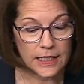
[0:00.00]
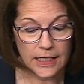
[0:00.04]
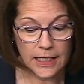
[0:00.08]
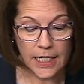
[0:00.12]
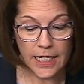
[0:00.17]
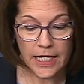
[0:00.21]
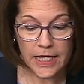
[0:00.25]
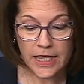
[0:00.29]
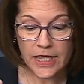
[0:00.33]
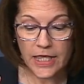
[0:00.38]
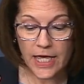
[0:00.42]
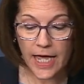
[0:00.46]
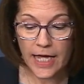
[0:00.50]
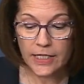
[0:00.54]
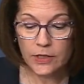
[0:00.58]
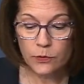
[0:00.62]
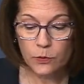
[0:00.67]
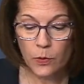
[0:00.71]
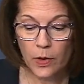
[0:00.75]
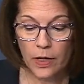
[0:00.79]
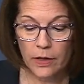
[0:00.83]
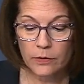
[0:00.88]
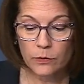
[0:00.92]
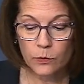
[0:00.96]
Uh, and
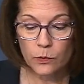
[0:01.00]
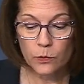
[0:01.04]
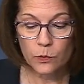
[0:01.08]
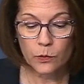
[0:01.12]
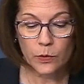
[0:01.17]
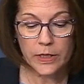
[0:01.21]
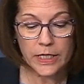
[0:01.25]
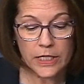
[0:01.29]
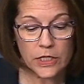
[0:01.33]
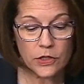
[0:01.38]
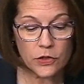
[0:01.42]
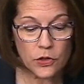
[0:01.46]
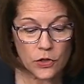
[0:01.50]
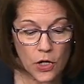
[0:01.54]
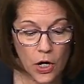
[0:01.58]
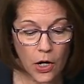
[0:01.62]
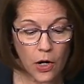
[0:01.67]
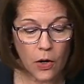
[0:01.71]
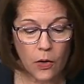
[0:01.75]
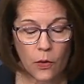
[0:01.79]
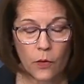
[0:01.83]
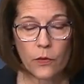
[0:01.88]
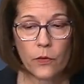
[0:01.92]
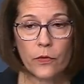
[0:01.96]
that's what we
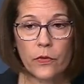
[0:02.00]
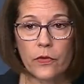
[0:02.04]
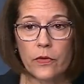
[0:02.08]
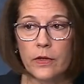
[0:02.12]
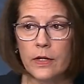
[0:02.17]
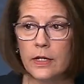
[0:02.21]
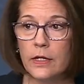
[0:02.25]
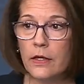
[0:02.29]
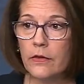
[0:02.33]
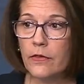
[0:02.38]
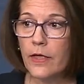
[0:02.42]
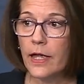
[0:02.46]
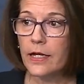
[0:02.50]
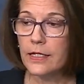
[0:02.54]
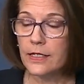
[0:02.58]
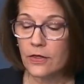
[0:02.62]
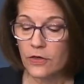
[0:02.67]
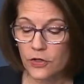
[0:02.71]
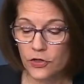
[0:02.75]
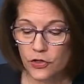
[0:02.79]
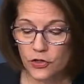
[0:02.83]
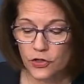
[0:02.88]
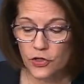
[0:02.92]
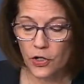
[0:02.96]
know
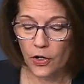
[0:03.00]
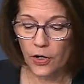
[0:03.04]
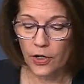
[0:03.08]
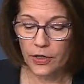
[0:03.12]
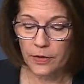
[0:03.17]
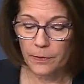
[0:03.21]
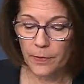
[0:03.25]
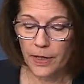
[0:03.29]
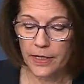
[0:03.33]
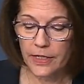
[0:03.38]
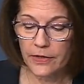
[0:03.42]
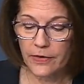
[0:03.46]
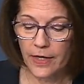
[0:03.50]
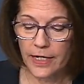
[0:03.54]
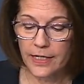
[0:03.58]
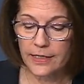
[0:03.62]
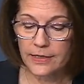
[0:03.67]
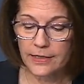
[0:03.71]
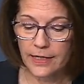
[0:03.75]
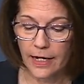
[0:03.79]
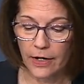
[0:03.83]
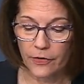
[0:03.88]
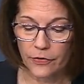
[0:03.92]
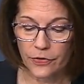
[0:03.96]
that the dark money
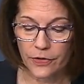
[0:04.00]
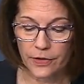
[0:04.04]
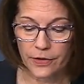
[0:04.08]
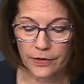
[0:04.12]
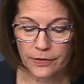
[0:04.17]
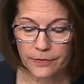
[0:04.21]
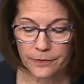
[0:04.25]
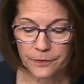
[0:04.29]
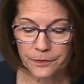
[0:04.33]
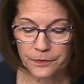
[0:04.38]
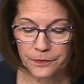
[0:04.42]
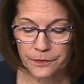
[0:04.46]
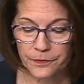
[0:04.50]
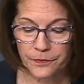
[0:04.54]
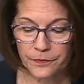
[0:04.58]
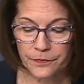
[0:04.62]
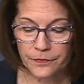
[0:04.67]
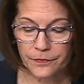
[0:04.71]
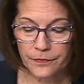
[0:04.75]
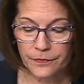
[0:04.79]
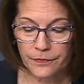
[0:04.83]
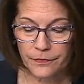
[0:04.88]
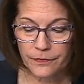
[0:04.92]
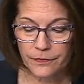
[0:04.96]
that is out there,
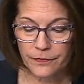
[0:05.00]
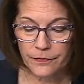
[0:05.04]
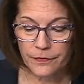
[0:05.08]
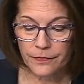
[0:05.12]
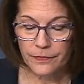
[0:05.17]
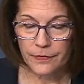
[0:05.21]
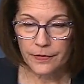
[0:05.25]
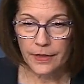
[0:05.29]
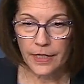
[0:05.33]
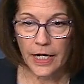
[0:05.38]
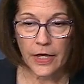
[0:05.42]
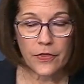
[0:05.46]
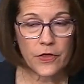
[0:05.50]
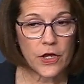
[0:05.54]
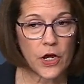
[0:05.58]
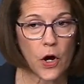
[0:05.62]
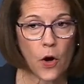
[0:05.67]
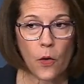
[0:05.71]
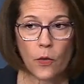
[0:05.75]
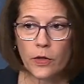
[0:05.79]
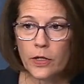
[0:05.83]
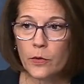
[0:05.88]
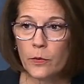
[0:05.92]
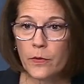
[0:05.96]
and
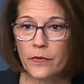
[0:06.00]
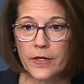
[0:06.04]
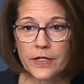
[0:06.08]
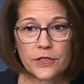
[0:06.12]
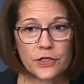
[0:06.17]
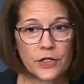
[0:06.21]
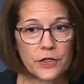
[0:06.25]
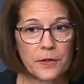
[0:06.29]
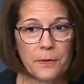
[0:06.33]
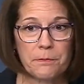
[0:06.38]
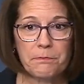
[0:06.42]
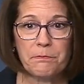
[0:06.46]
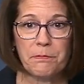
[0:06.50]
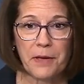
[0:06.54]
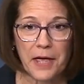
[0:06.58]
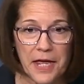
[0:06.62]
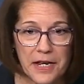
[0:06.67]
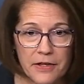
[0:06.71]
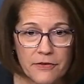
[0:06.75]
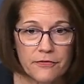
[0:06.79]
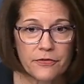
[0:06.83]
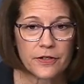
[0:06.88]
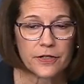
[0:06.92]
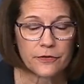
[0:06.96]
the only one that's going to
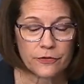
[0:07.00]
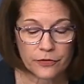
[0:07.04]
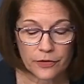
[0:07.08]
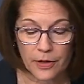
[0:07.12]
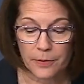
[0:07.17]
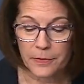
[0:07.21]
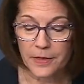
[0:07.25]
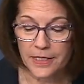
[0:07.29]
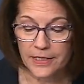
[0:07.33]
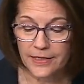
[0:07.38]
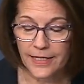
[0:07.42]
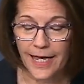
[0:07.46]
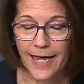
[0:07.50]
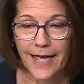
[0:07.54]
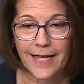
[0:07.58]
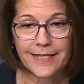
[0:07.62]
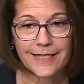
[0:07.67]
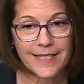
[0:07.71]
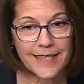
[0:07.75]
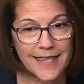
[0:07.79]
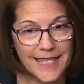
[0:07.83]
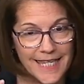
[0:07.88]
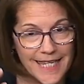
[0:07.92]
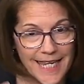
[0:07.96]
benefit from these
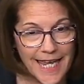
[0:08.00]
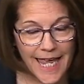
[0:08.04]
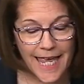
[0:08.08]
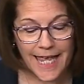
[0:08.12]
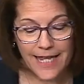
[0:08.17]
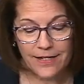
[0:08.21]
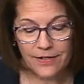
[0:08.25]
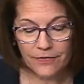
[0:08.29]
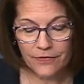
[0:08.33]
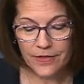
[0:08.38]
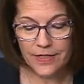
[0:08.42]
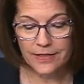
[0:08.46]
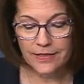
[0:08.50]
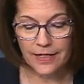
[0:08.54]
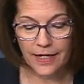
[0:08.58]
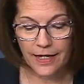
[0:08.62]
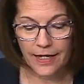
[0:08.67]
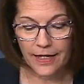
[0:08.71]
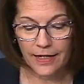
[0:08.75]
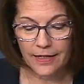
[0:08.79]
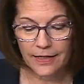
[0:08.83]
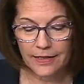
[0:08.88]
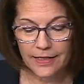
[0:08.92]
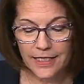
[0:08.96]
ads at the end of the
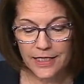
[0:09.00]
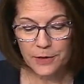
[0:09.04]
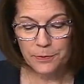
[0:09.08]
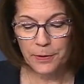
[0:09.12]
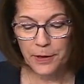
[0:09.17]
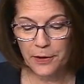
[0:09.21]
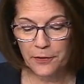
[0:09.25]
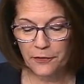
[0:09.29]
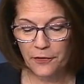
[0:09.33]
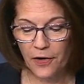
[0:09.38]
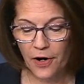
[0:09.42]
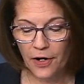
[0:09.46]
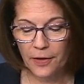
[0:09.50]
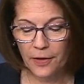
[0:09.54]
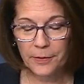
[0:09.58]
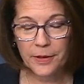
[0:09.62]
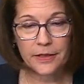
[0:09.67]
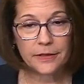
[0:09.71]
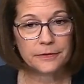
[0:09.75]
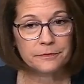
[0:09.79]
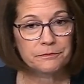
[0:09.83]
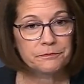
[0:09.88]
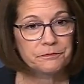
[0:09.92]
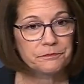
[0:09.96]
day is Big
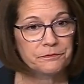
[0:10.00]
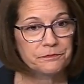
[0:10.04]
Pharma